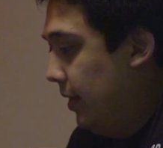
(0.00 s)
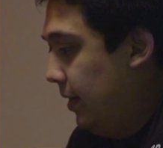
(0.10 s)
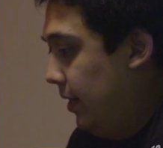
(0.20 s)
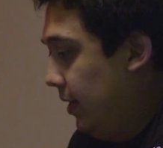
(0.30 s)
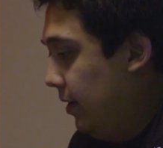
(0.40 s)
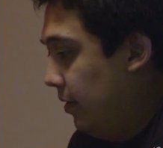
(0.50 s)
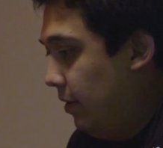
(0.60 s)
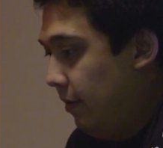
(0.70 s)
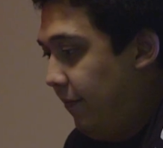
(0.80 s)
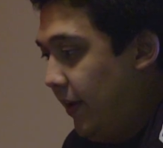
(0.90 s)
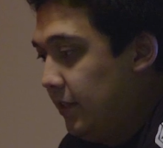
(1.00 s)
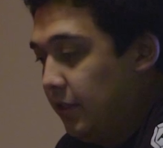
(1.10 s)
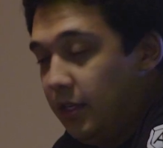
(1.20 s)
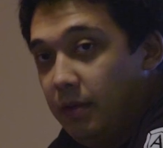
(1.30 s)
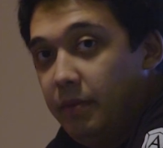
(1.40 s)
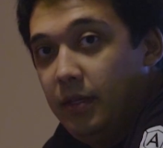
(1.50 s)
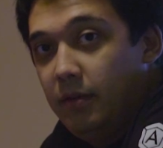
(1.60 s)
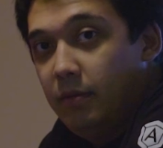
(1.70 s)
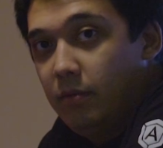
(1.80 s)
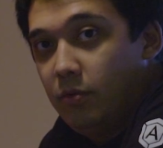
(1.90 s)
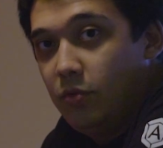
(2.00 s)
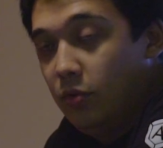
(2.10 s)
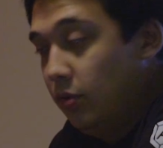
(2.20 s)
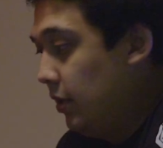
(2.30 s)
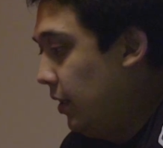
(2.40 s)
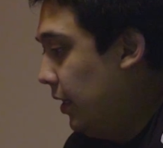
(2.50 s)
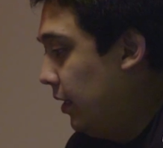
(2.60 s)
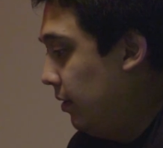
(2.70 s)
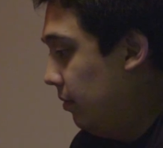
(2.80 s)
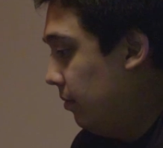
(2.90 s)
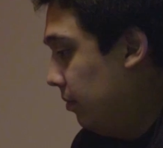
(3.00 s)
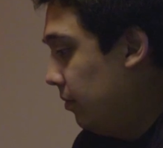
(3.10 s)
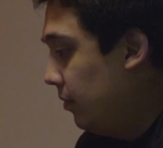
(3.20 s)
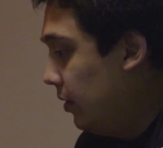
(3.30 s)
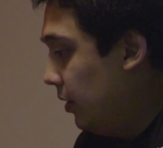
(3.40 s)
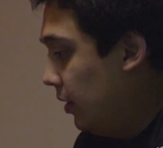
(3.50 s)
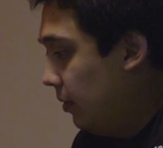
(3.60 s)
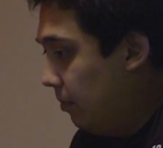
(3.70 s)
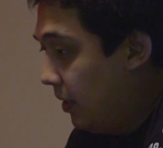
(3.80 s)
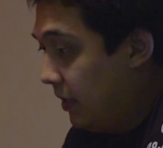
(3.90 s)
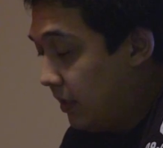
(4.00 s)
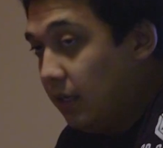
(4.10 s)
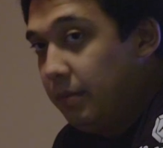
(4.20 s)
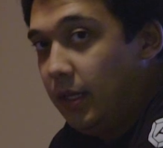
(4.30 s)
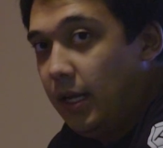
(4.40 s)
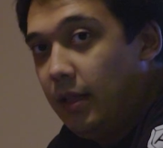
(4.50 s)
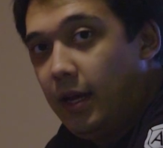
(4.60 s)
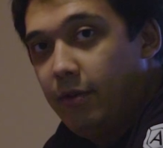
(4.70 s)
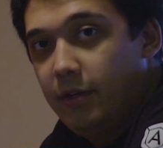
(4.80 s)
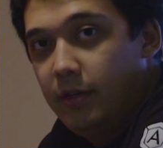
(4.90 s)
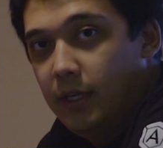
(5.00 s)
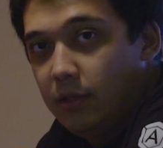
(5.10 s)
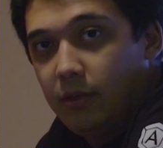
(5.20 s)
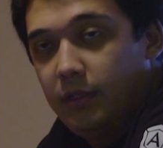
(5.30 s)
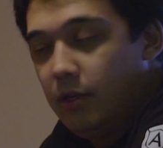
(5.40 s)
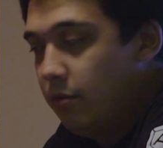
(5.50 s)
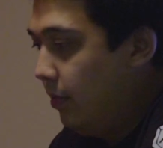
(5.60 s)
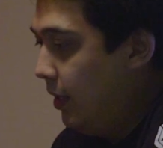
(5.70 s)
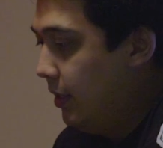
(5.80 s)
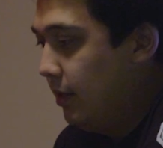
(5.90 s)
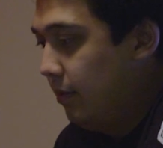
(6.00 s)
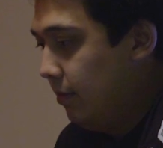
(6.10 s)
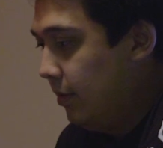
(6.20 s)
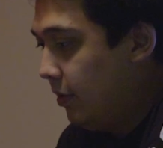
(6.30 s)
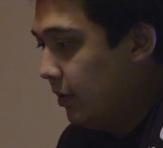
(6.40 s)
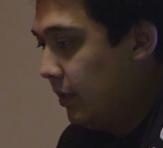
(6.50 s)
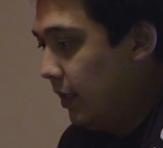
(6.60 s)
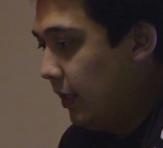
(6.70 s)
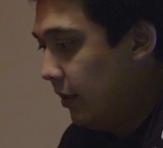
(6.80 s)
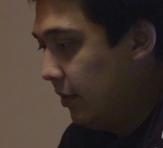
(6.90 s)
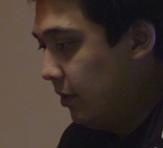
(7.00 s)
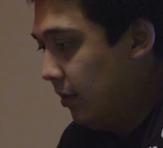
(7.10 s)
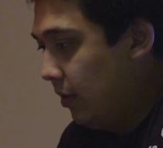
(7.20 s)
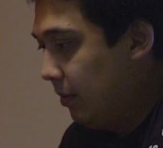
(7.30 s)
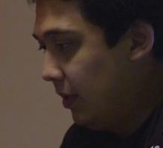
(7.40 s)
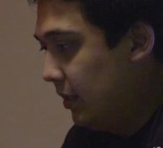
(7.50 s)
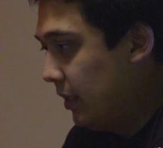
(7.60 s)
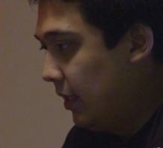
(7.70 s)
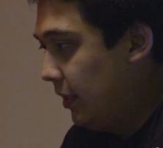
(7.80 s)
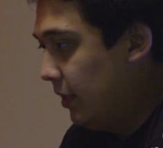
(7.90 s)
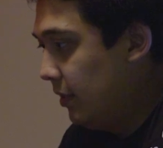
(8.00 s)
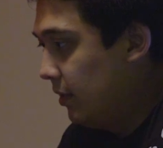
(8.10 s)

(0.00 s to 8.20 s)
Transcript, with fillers: And the fans are going to be cooler, and but it's going to be a lot louder. As long as you don't mind it, you can select it. So I'm going to select this.